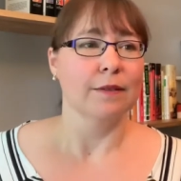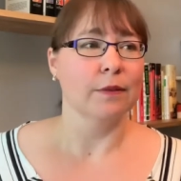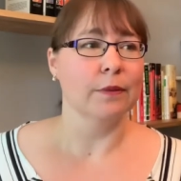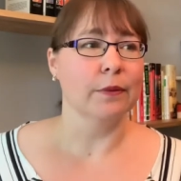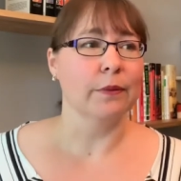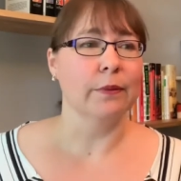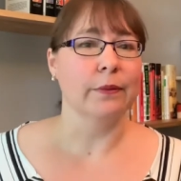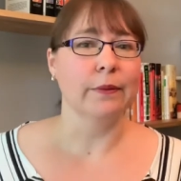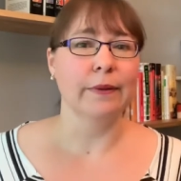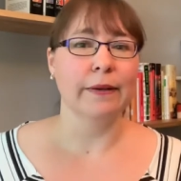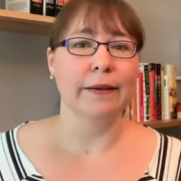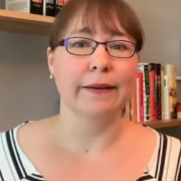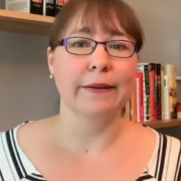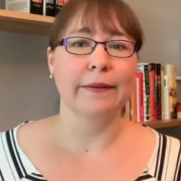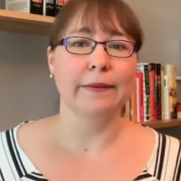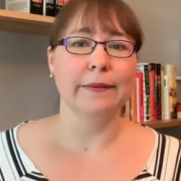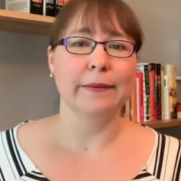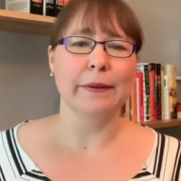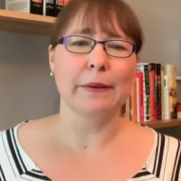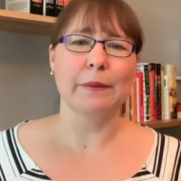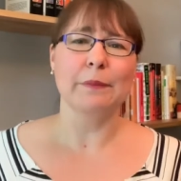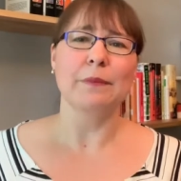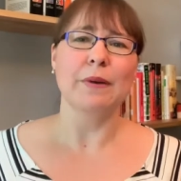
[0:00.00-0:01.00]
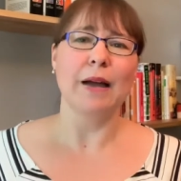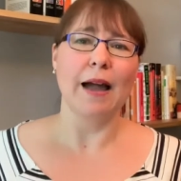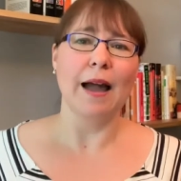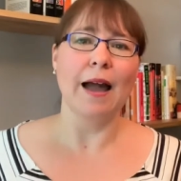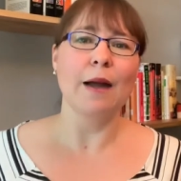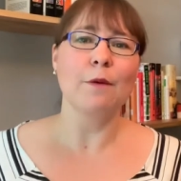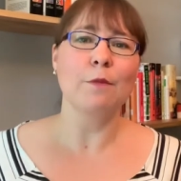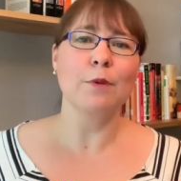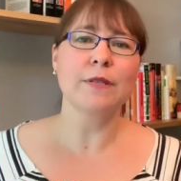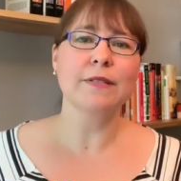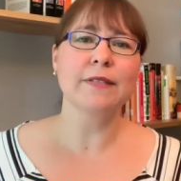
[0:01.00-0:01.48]
So uh, yeah,
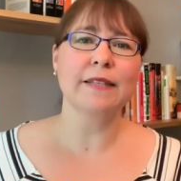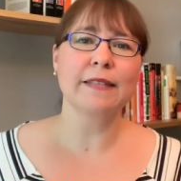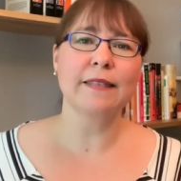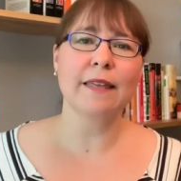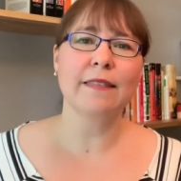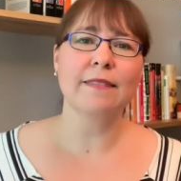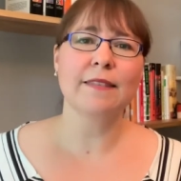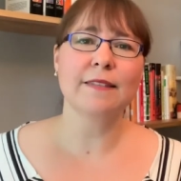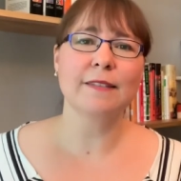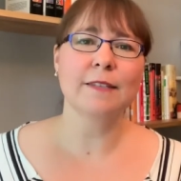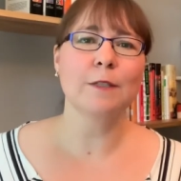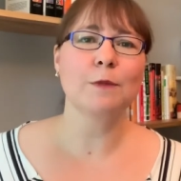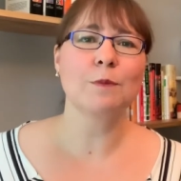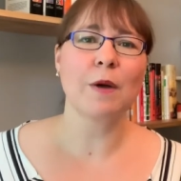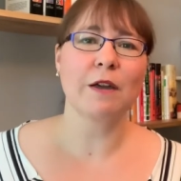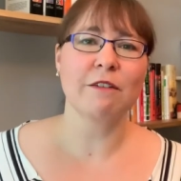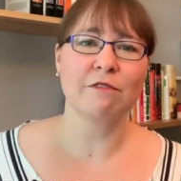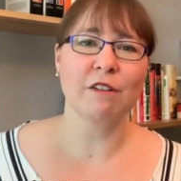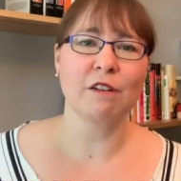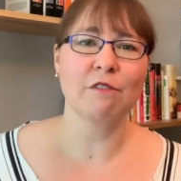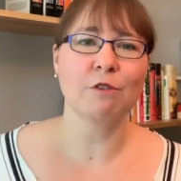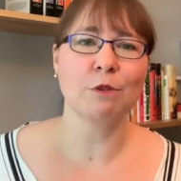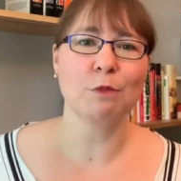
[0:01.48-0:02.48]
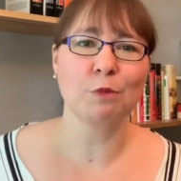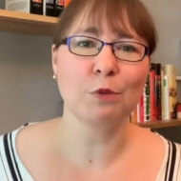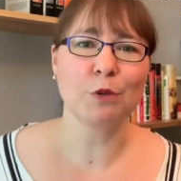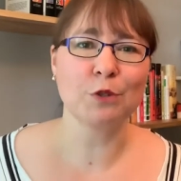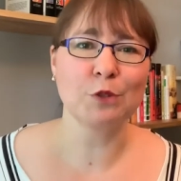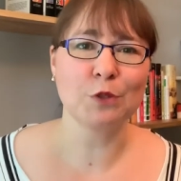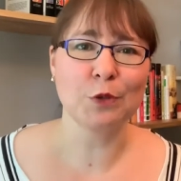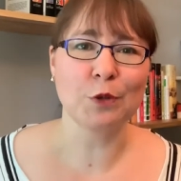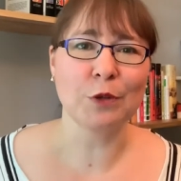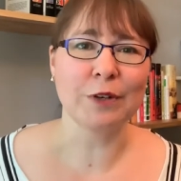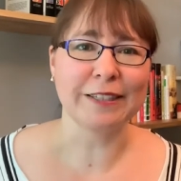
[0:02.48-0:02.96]
I will say that this is my favorite
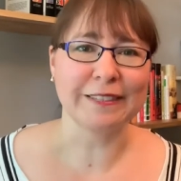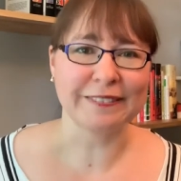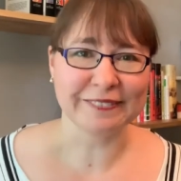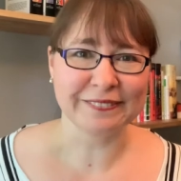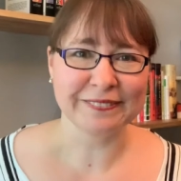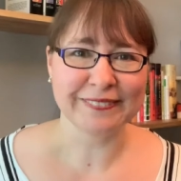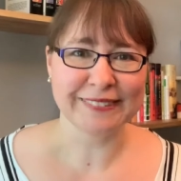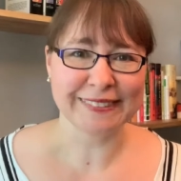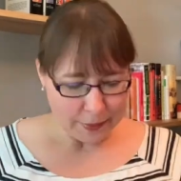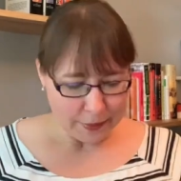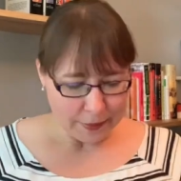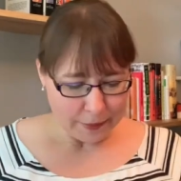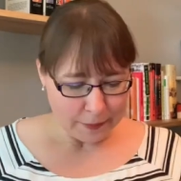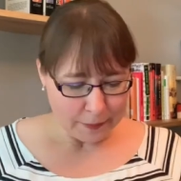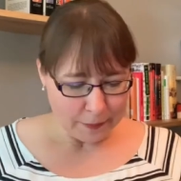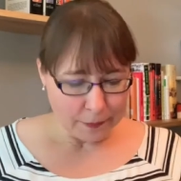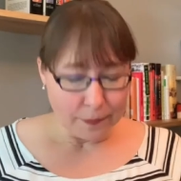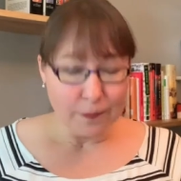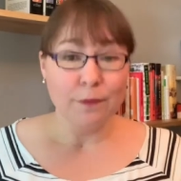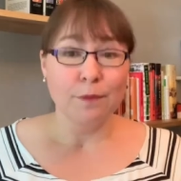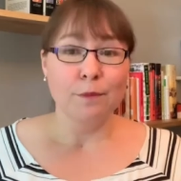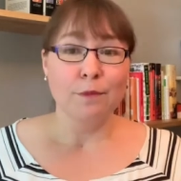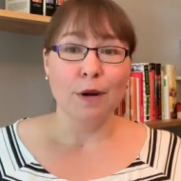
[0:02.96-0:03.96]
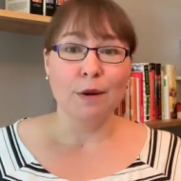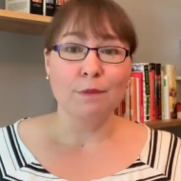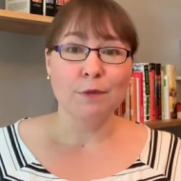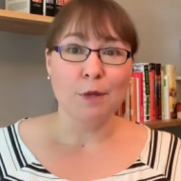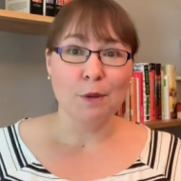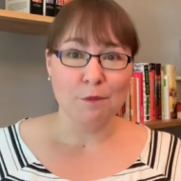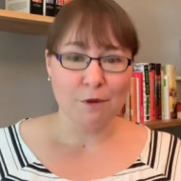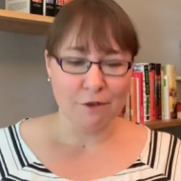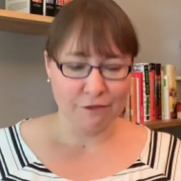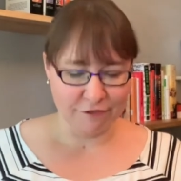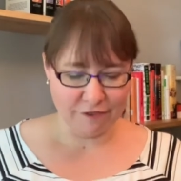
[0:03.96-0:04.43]
bookstore.
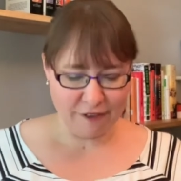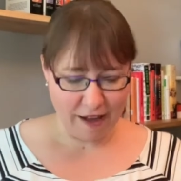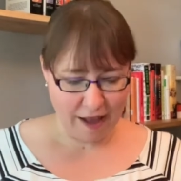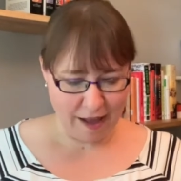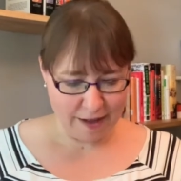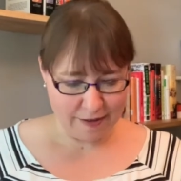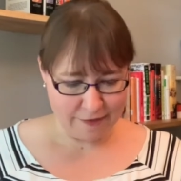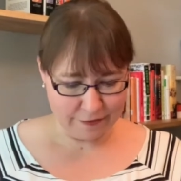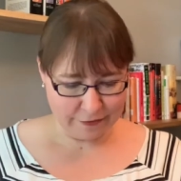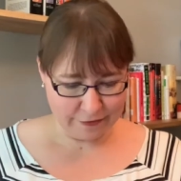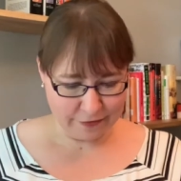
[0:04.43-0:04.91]
Prompt number five.